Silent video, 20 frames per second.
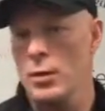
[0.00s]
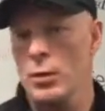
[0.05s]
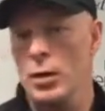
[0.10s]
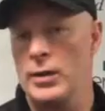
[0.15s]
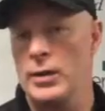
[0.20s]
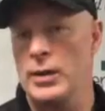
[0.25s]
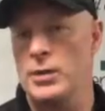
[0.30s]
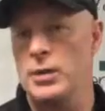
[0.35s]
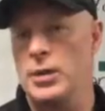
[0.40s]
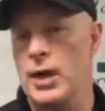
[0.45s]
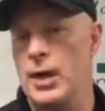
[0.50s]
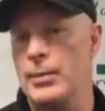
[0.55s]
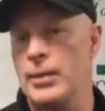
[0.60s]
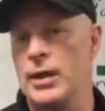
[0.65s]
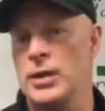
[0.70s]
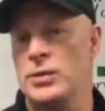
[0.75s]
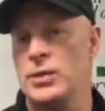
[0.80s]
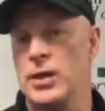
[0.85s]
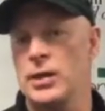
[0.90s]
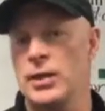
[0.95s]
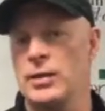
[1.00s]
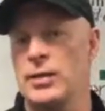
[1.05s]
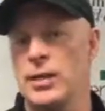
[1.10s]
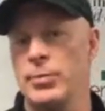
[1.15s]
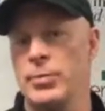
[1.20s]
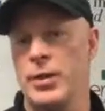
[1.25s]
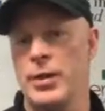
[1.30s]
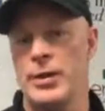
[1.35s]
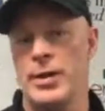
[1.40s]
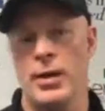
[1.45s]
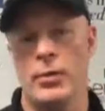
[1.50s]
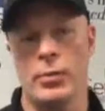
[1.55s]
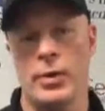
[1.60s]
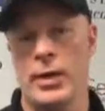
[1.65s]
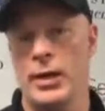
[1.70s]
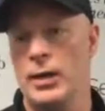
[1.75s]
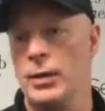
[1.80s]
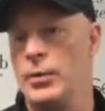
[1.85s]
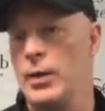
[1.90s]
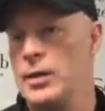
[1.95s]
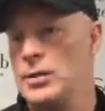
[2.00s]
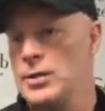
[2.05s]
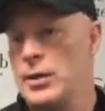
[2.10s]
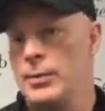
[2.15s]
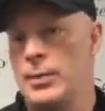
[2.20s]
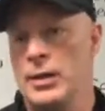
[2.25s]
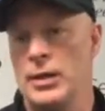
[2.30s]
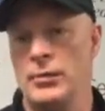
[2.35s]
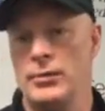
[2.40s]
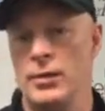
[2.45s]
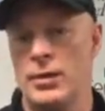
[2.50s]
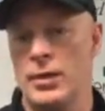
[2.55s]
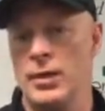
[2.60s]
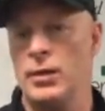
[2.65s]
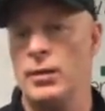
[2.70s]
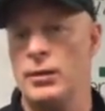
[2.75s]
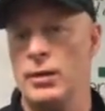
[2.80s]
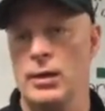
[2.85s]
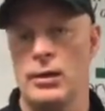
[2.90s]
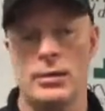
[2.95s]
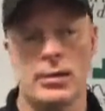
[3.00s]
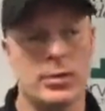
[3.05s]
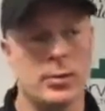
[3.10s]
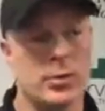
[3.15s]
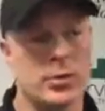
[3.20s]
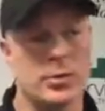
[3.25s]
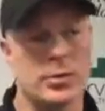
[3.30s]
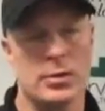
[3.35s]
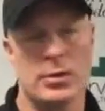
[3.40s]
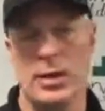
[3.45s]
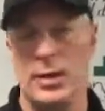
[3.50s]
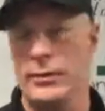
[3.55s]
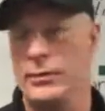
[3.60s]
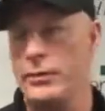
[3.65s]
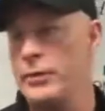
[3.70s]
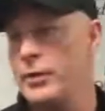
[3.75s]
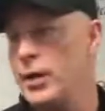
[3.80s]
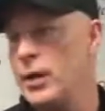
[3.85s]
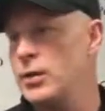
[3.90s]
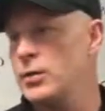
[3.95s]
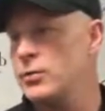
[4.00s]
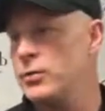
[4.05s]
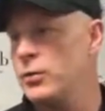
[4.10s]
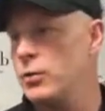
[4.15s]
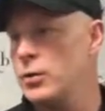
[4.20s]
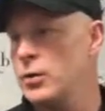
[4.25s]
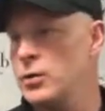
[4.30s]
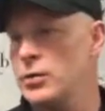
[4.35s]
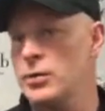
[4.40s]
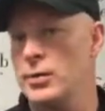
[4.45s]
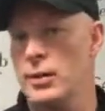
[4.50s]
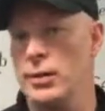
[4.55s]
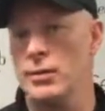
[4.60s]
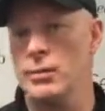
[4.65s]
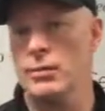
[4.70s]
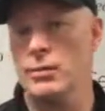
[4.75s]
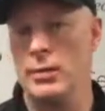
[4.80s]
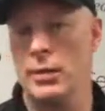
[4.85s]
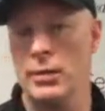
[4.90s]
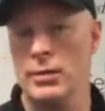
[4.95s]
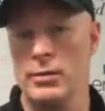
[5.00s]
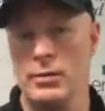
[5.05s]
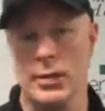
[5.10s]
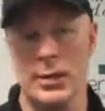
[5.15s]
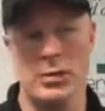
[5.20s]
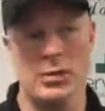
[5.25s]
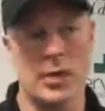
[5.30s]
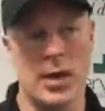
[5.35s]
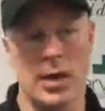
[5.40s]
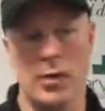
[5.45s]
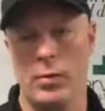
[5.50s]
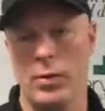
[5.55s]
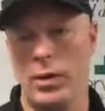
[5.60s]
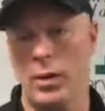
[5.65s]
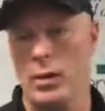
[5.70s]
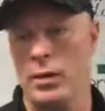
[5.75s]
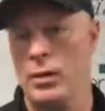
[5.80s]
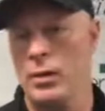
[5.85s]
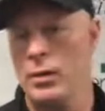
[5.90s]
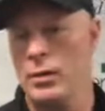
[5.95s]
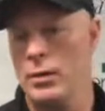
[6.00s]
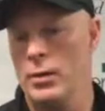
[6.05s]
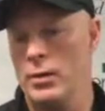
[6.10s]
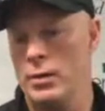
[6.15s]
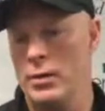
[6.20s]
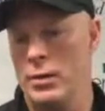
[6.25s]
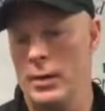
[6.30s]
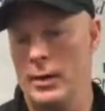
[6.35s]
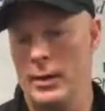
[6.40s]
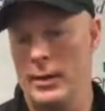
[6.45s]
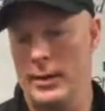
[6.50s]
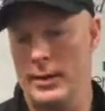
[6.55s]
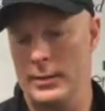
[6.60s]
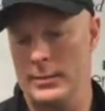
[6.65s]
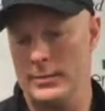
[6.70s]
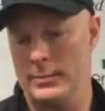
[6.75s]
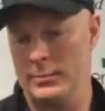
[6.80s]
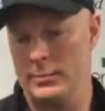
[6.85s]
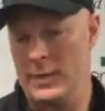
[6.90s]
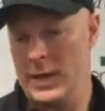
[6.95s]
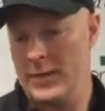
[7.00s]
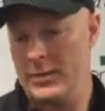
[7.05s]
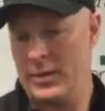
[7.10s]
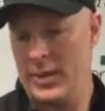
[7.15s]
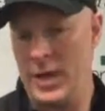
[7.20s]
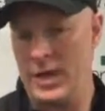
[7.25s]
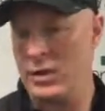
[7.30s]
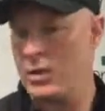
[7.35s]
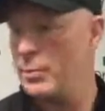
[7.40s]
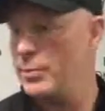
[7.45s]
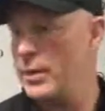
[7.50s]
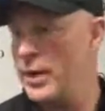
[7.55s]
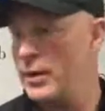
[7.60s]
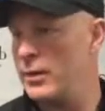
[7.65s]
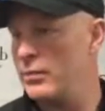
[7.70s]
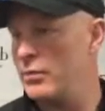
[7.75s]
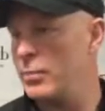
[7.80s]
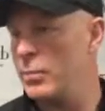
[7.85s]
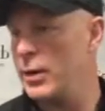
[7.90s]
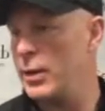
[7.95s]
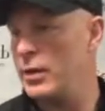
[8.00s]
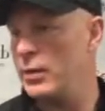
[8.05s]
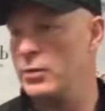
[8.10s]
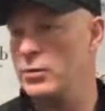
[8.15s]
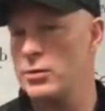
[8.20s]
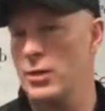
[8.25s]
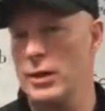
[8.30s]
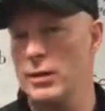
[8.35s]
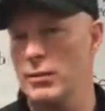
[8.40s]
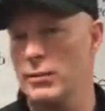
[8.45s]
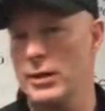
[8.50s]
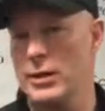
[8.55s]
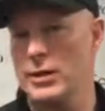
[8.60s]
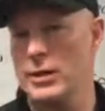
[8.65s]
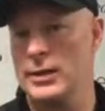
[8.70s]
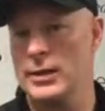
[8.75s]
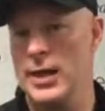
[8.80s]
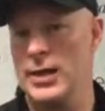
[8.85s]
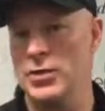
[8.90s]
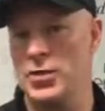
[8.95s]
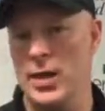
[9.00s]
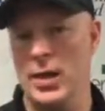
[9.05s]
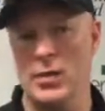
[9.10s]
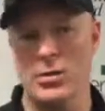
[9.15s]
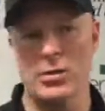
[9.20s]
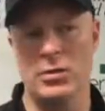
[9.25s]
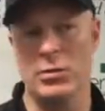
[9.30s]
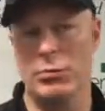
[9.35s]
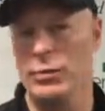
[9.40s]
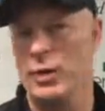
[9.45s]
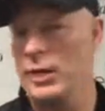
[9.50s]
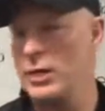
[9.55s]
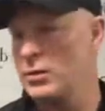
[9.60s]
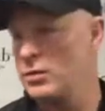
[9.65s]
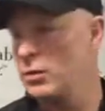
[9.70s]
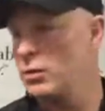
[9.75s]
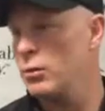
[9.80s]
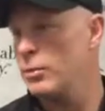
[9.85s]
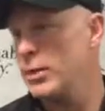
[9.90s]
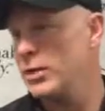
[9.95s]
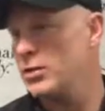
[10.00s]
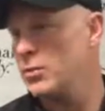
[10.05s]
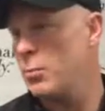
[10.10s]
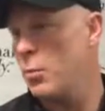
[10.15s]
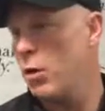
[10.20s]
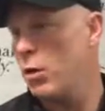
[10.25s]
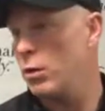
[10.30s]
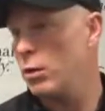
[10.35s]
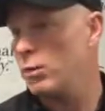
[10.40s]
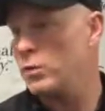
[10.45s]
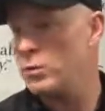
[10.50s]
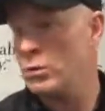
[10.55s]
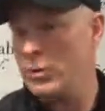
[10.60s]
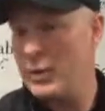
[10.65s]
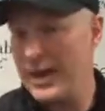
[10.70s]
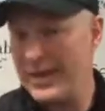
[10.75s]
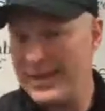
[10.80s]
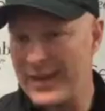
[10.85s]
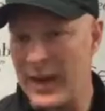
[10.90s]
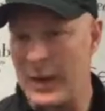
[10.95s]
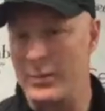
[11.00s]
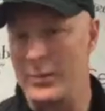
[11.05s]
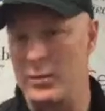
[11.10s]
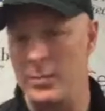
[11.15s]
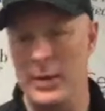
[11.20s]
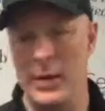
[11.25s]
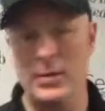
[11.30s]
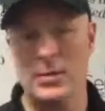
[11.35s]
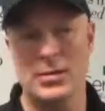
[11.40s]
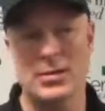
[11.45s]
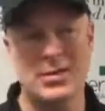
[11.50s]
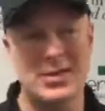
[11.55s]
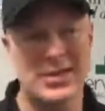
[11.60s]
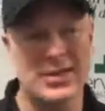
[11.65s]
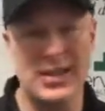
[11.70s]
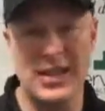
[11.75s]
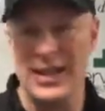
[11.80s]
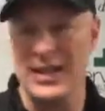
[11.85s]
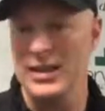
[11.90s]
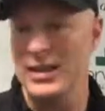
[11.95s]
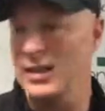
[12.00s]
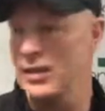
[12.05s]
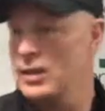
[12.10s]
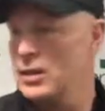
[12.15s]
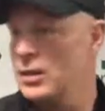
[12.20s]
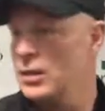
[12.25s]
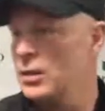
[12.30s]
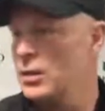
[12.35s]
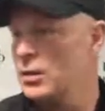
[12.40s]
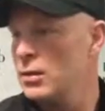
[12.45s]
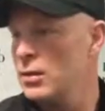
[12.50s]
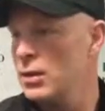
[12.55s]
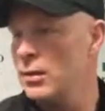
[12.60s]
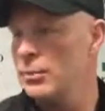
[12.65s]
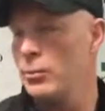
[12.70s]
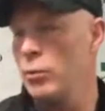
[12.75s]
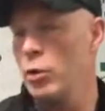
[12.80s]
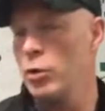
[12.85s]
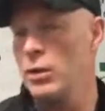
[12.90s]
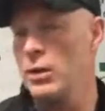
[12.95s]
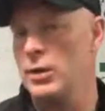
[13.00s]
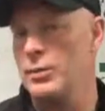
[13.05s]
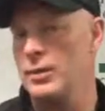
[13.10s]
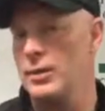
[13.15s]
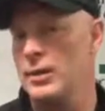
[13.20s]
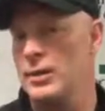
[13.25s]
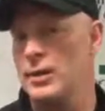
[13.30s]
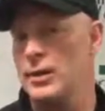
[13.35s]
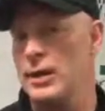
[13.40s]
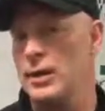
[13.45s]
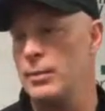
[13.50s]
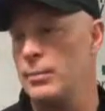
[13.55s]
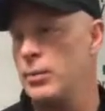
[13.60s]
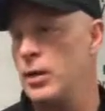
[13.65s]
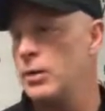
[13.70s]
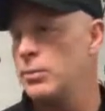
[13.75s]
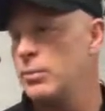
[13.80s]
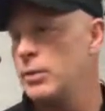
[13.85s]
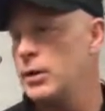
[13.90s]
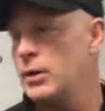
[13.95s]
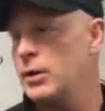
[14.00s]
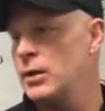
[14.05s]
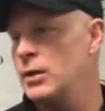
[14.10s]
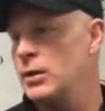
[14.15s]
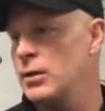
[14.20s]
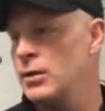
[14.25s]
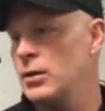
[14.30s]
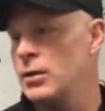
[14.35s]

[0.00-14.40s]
Well, I think it's a combination. I think they play that way anyways. I mean, even here, there wasn't a lot of free ice for us. They check well. They have a lot of competitive players, so I don't think that changes. The rink is a little bit smaller, so that time and space is slightly more limited than it might be